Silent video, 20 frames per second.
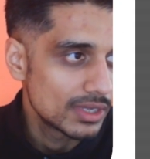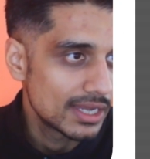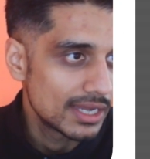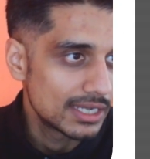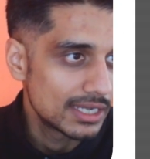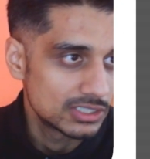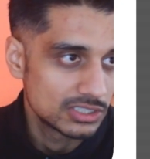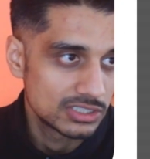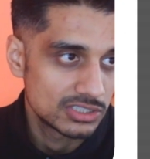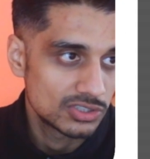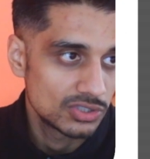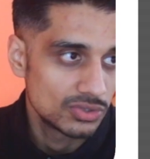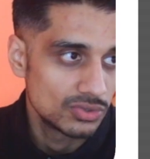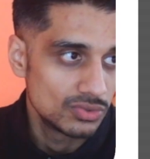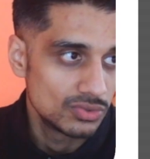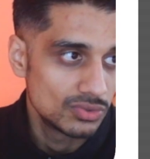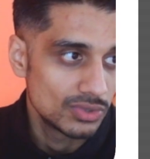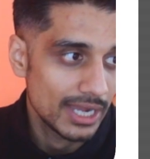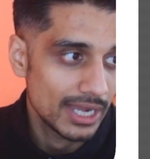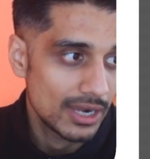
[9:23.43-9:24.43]
as
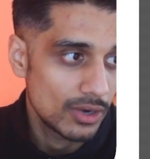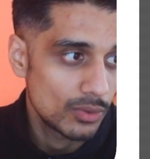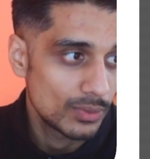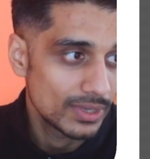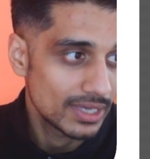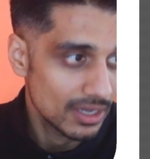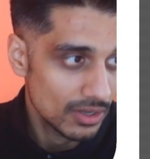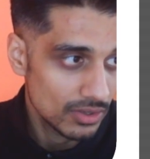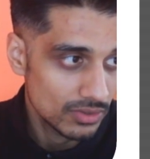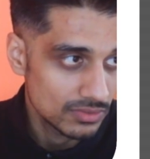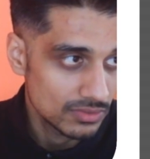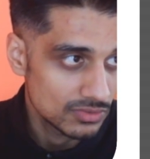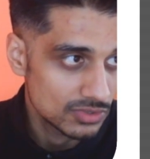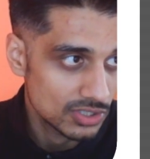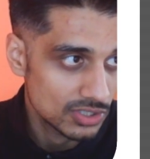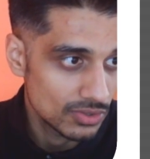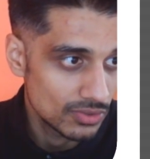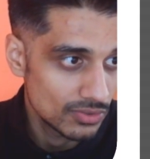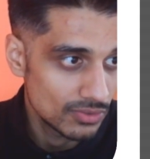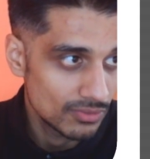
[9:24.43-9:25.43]
to how we get on.
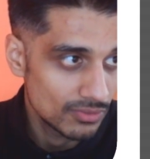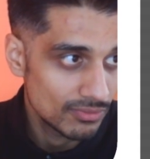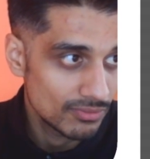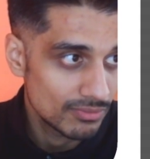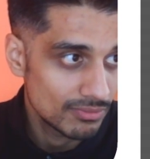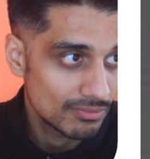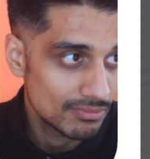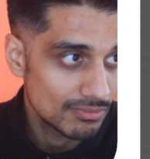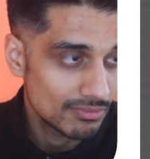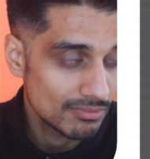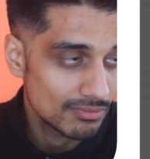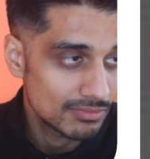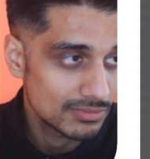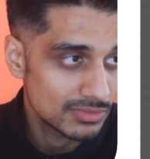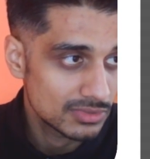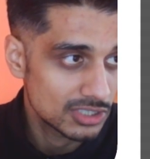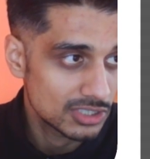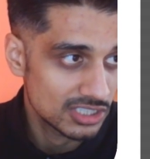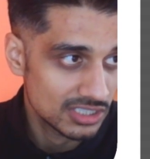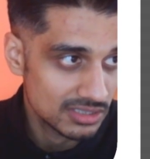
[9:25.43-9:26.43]
So
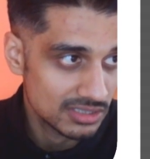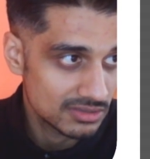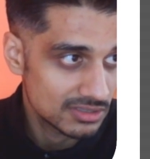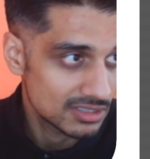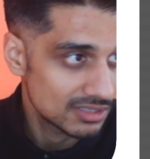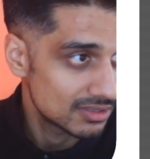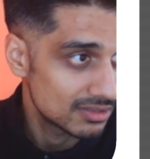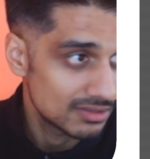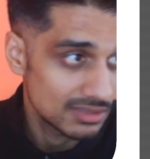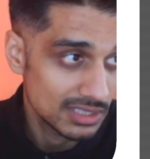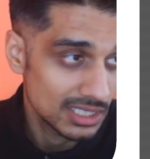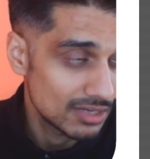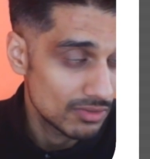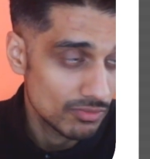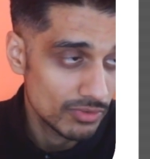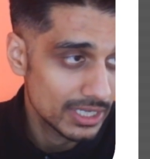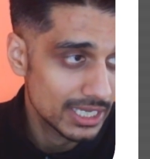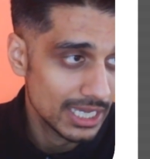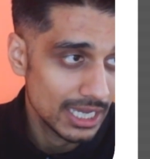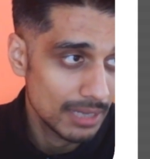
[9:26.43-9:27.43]
just to
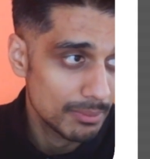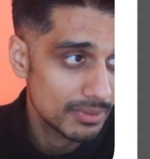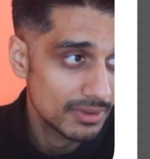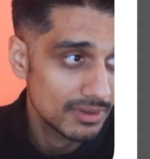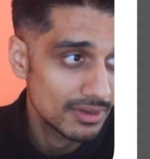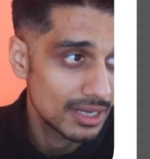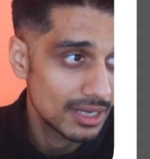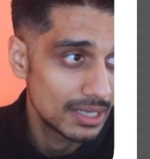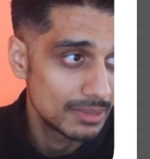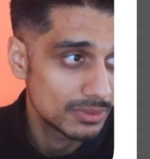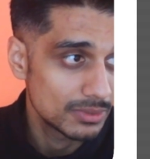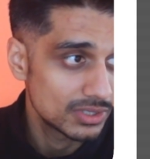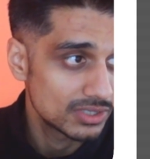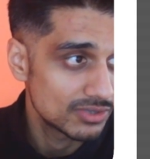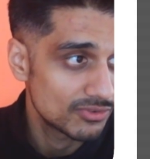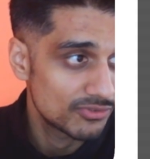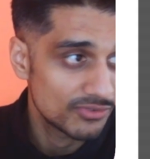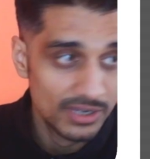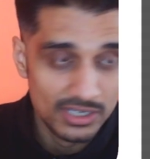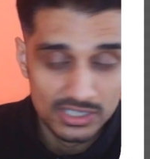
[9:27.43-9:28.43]
recap, I'm going to
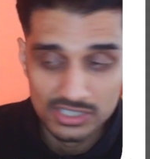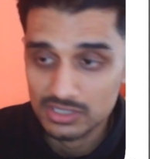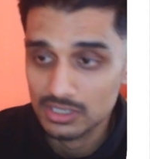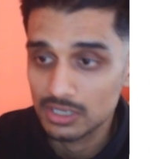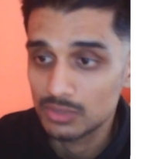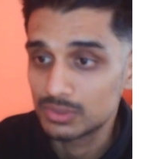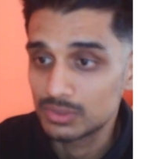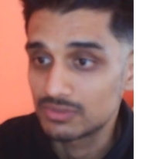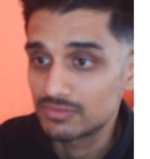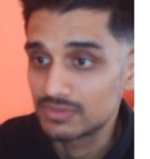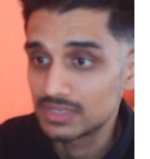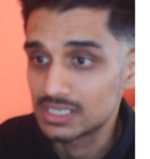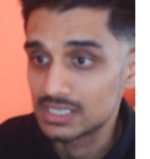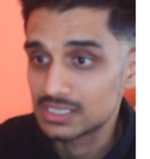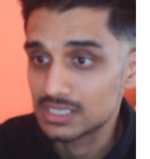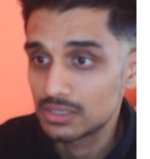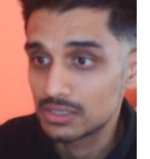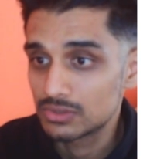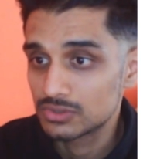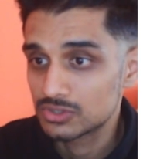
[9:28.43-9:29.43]
first start with the
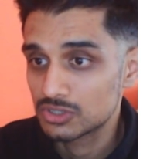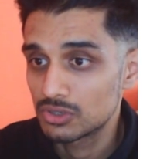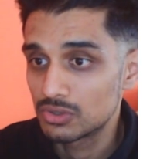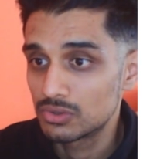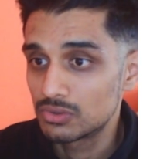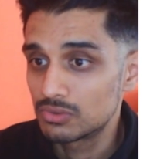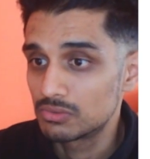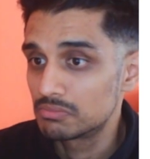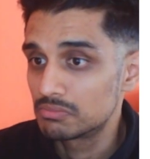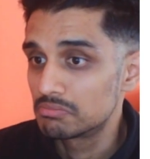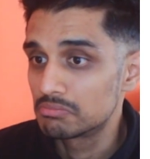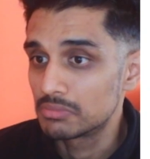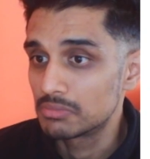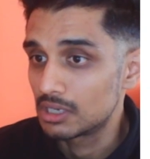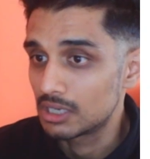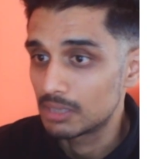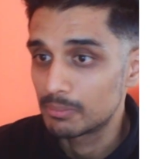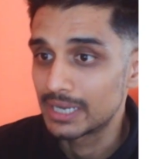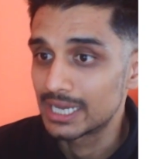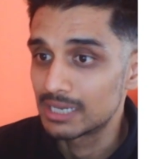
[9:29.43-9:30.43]
VSL. So
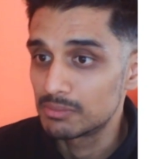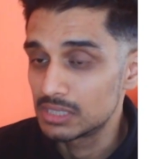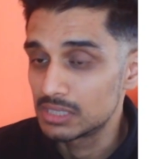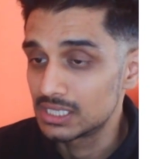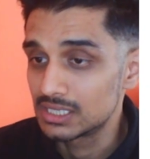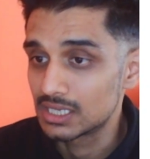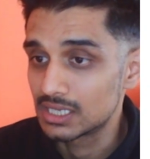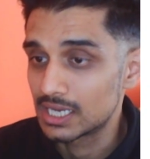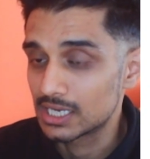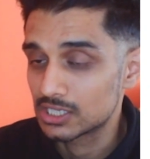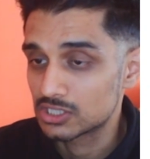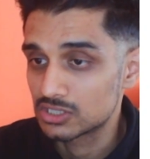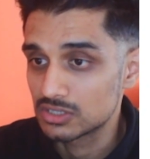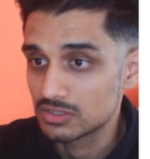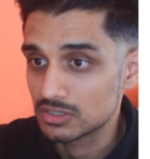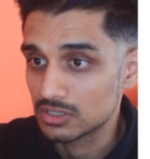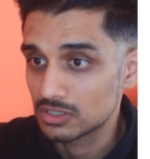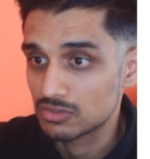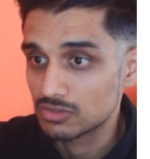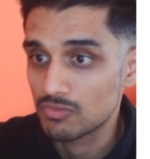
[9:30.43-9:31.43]
my immediate
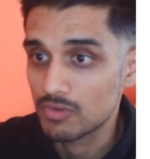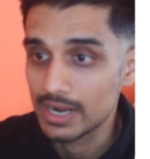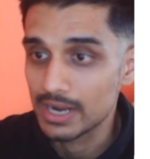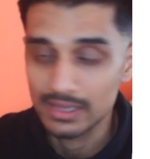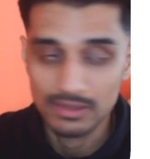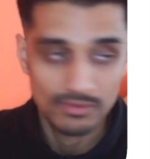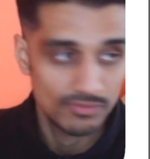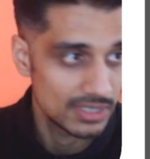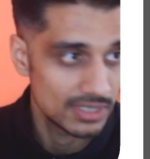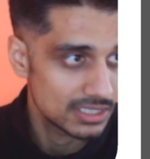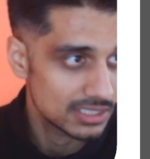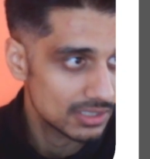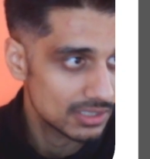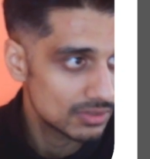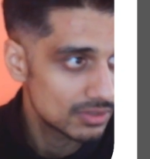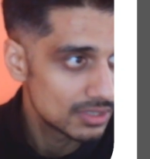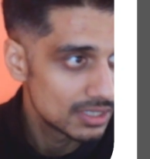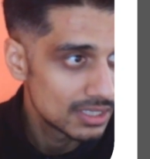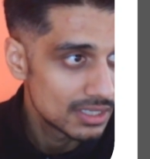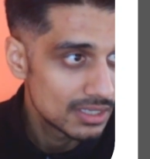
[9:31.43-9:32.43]
actions are to write the
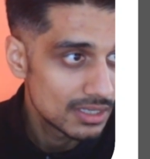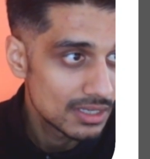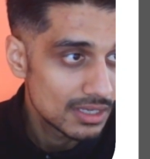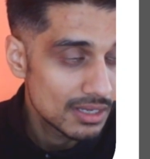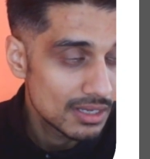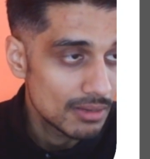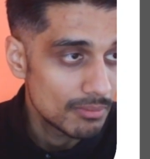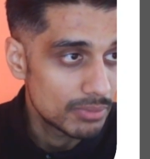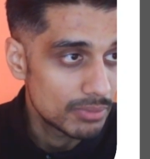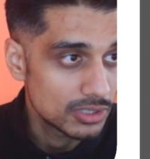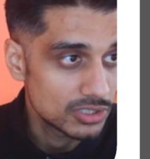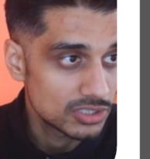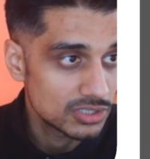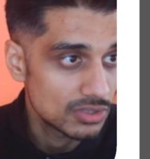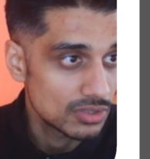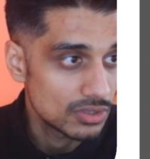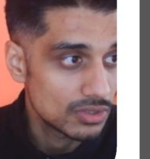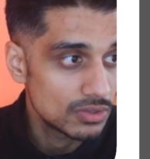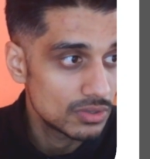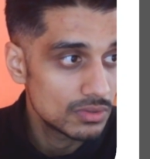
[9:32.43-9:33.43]
VSL and push to
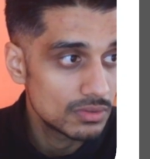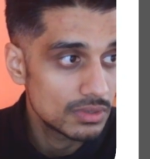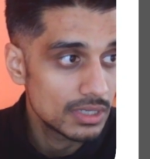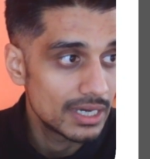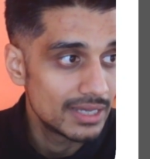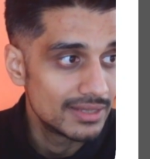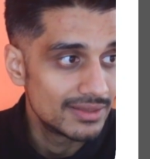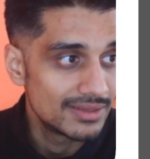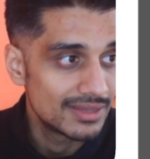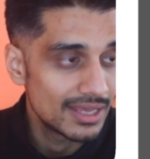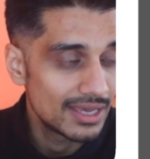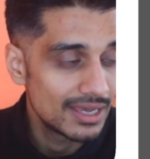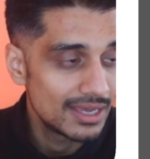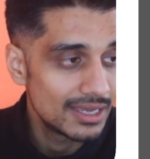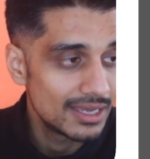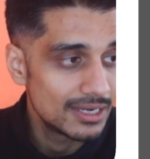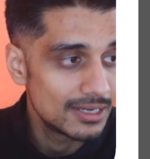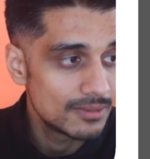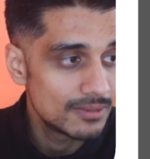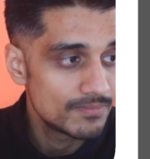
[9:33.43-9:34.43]
the call, and
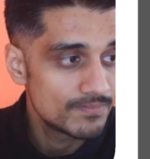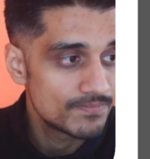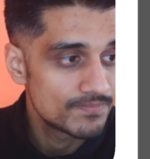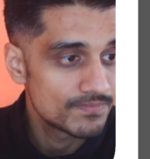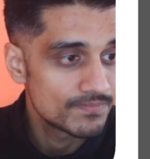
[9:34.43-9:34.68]
then